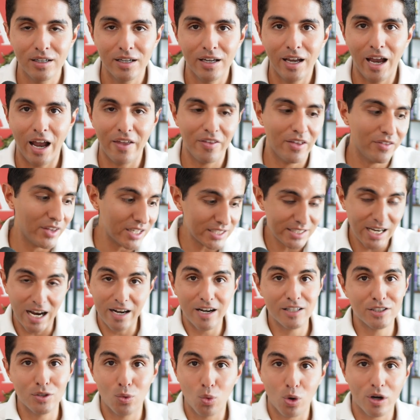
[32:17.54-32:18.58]
and then this guy
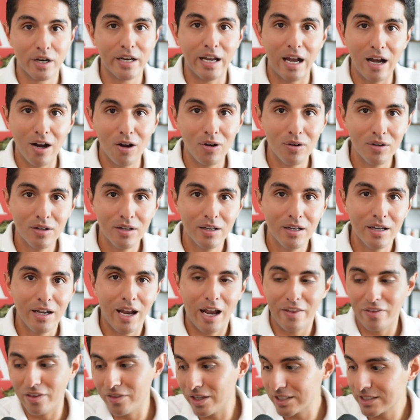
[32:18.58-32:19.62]
doesn't work out
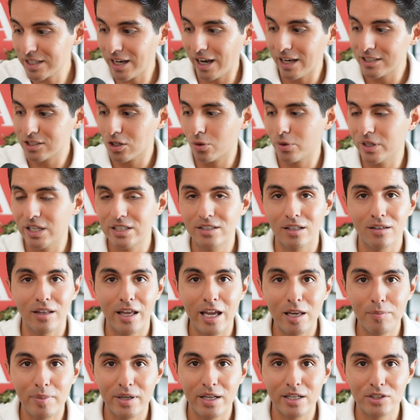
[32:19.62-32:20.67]
and then this guy's already
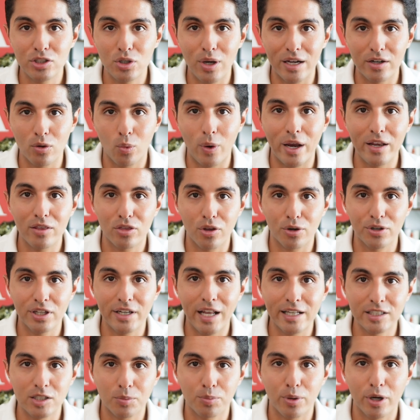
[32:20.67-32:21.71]
delayed because you had to wait 30
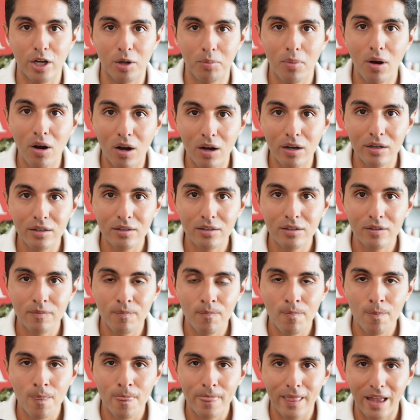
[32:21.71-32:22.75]
days to bring him on,
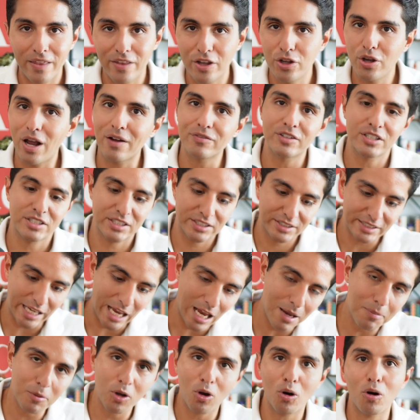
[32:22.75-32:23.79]
and then you have the
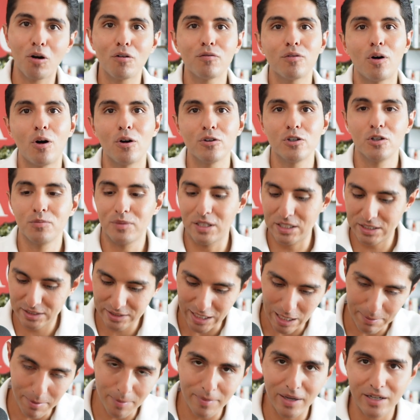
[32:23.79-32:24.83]
same call volume, the
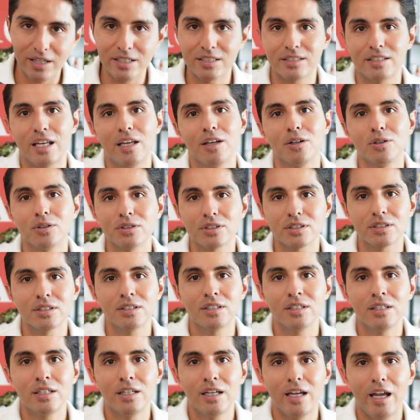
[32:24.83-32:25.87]
same amount of sales,
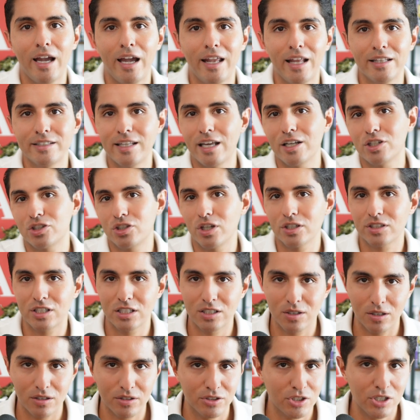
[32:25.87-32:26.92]
and it takes just
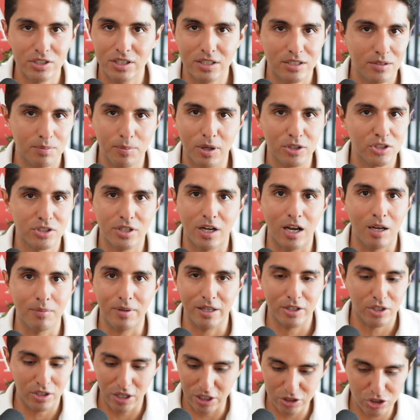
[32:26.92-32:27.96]
as much time.
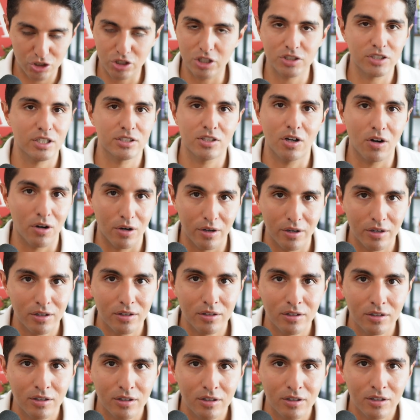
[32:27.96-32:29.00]
Like it's just as hard.
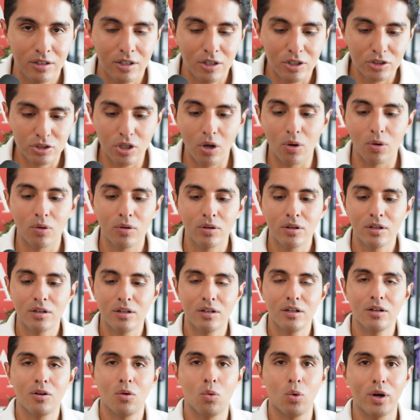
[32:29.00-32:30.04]
So
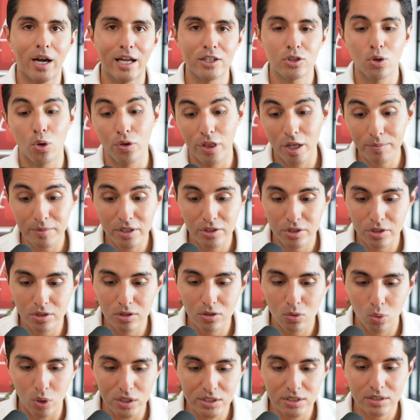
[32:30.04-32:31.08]
what I told him to do
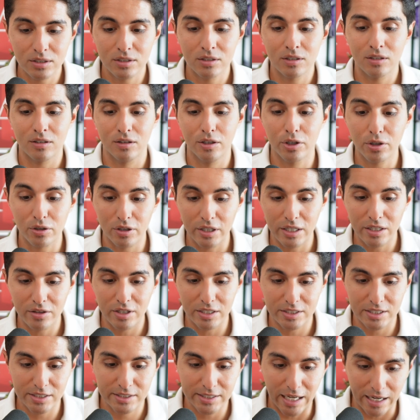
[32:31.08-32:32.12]
was literally
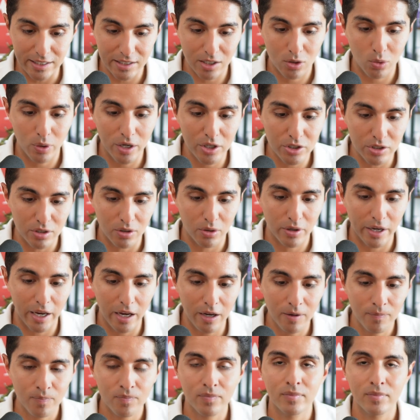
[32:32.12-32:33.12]
this exact equation, okay?